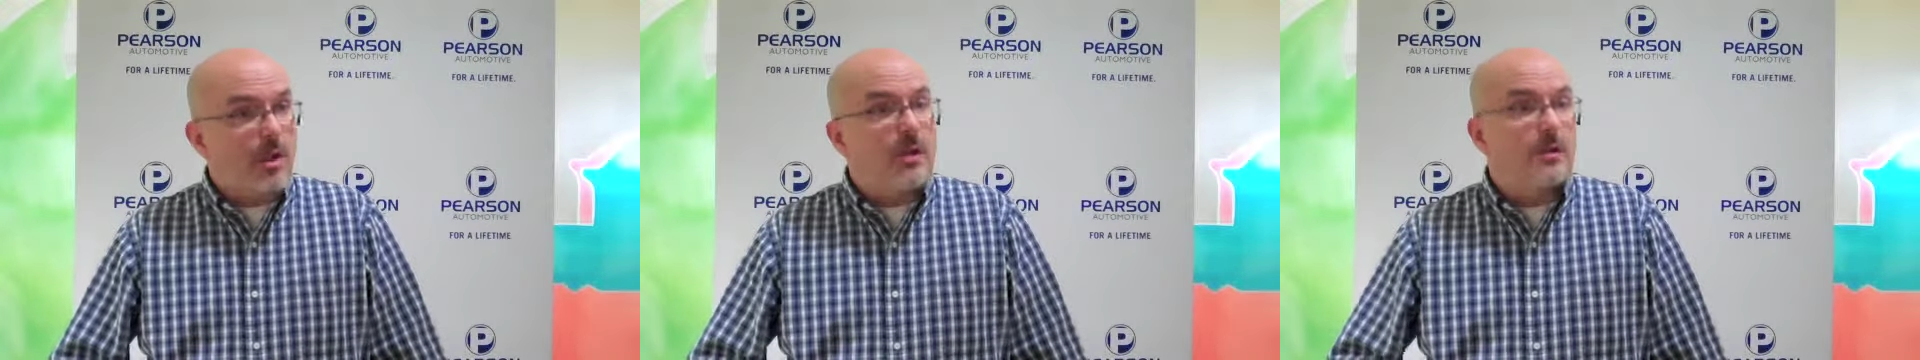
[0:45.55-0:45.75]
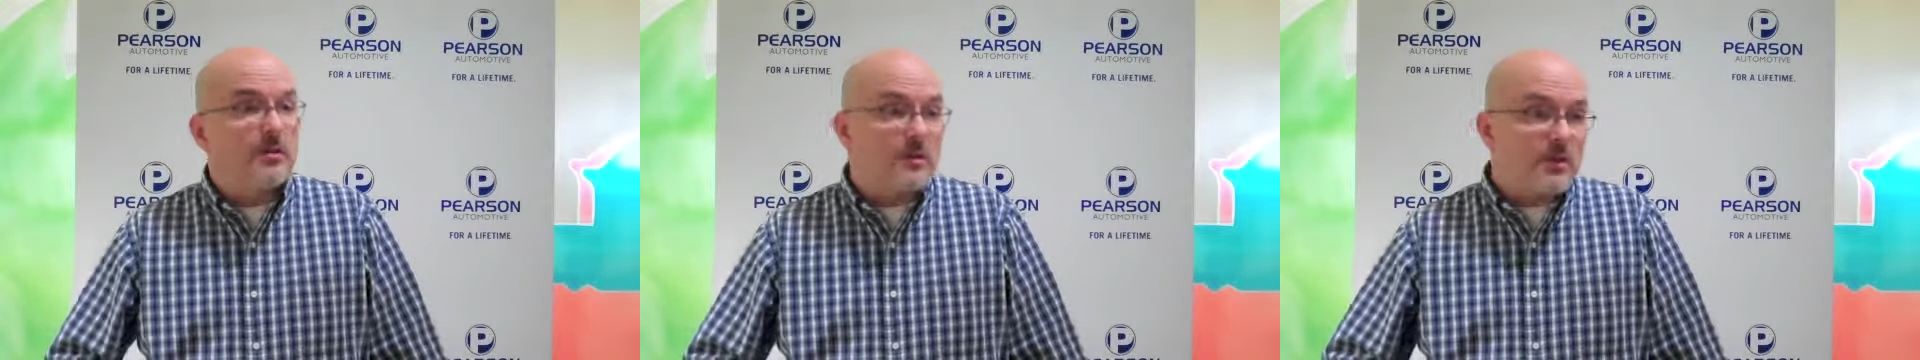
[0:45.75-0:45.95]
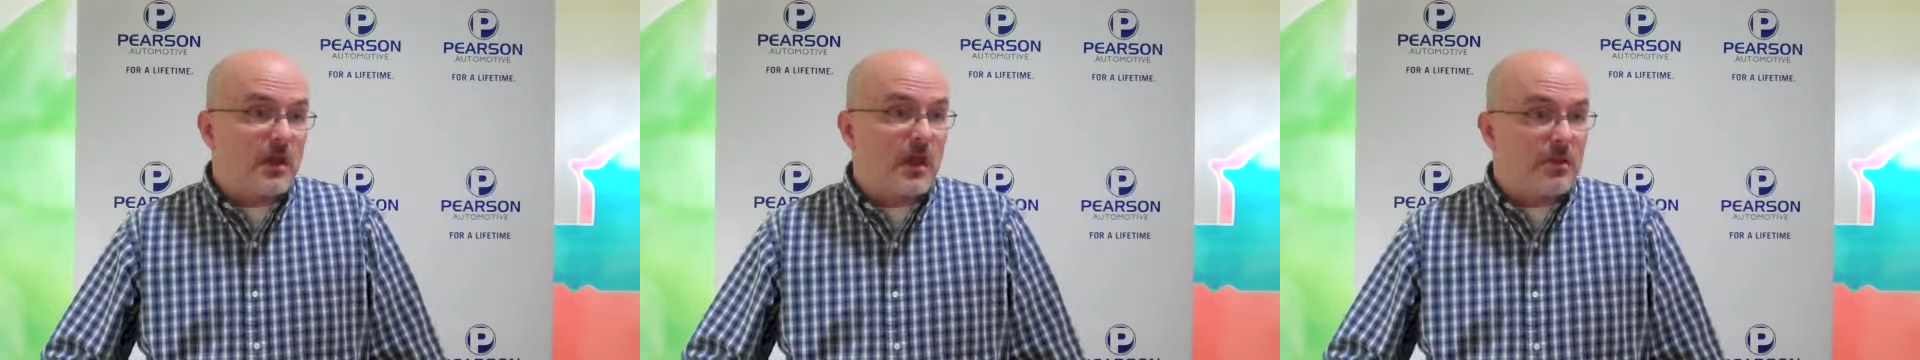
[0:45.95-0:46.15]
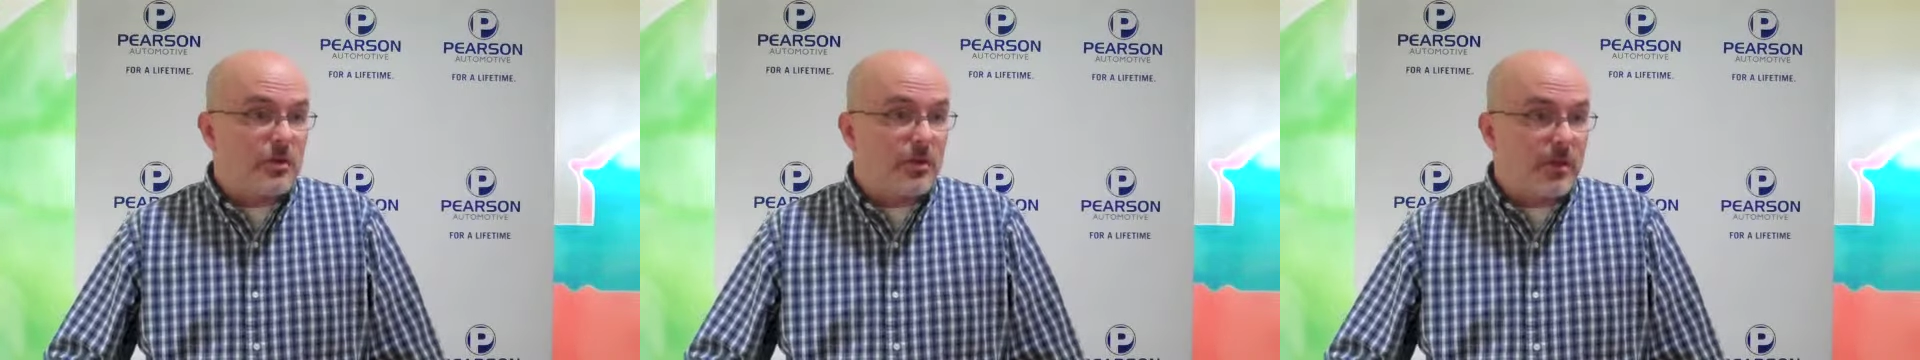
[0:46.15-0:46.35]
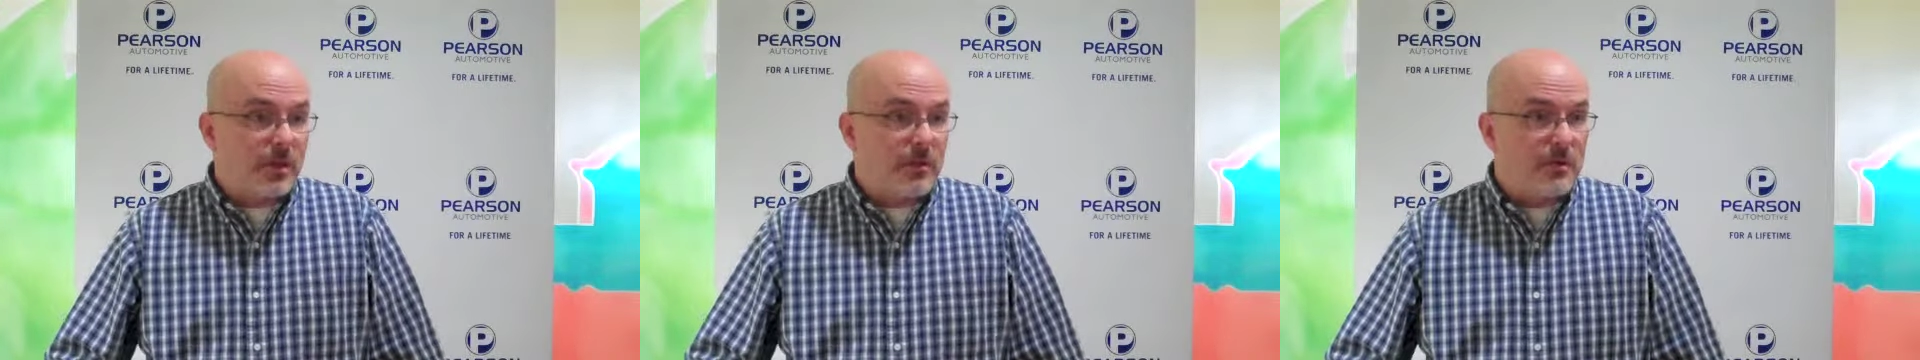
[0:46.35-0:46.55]
could
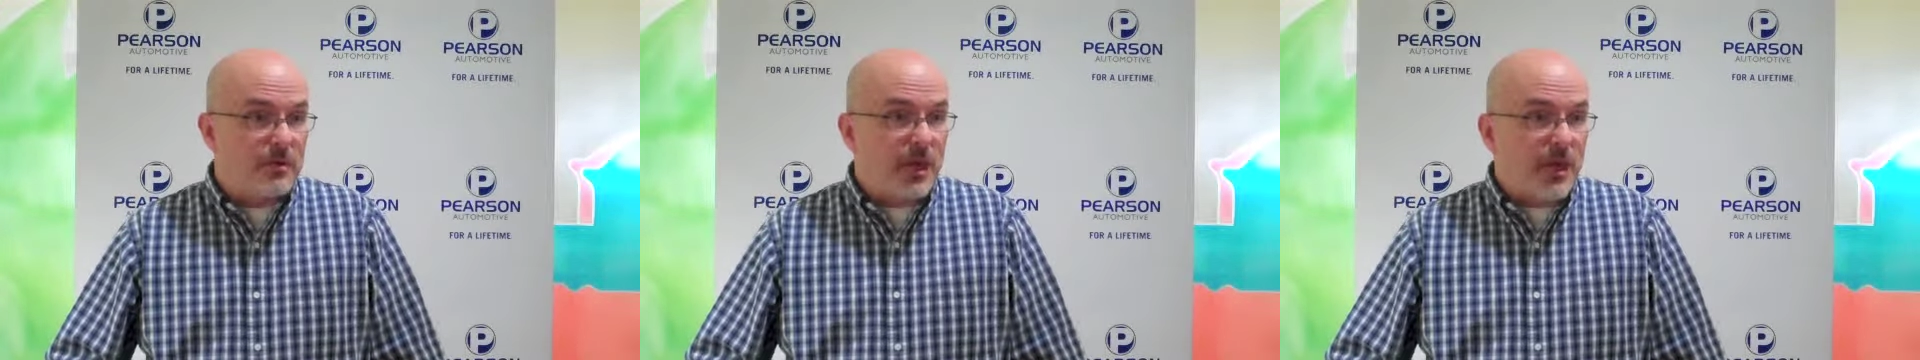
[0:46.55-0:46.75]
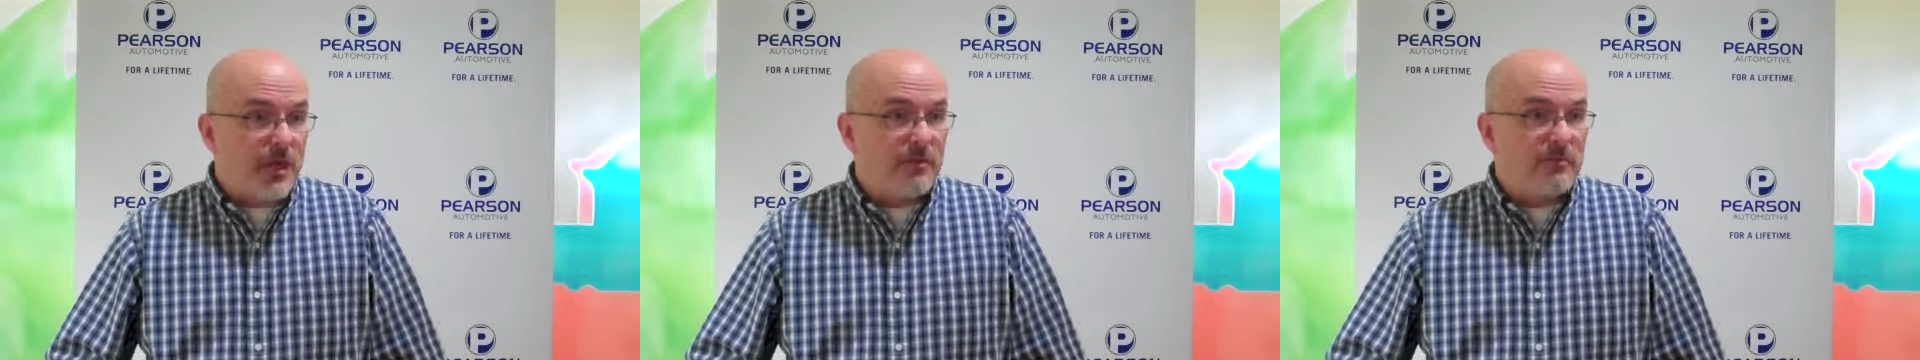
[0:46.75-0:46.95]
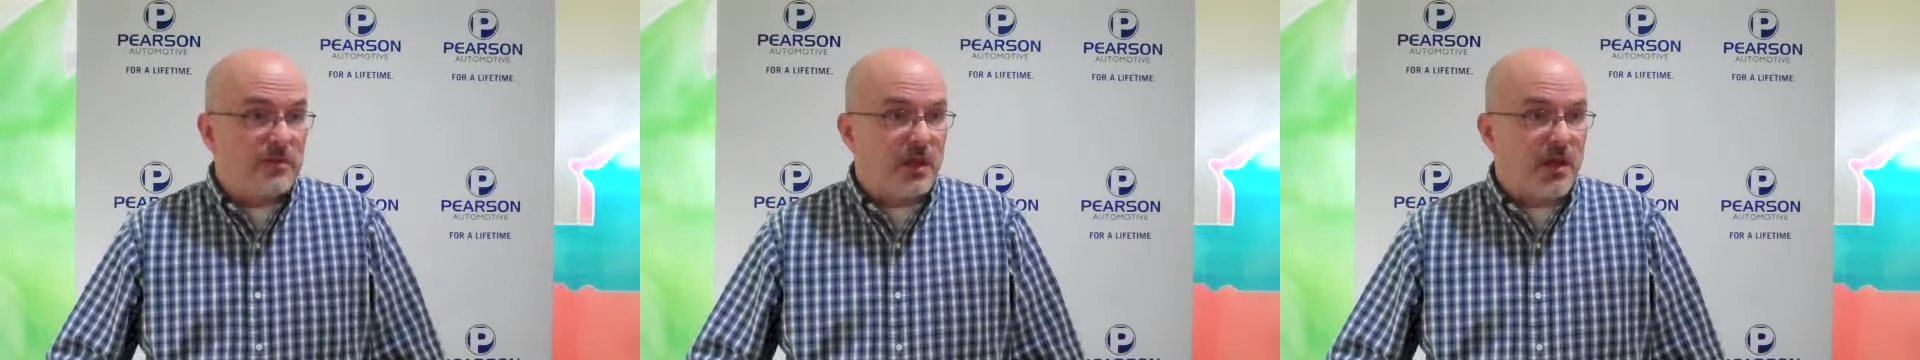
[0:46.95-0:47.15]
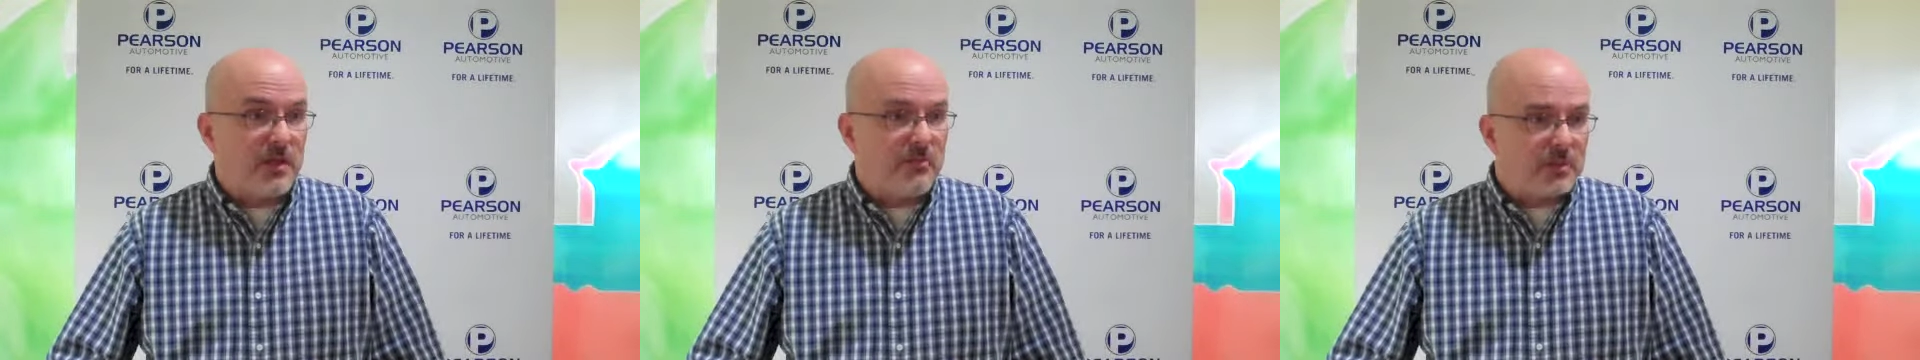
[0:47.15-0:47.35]
schedule those ahead of time.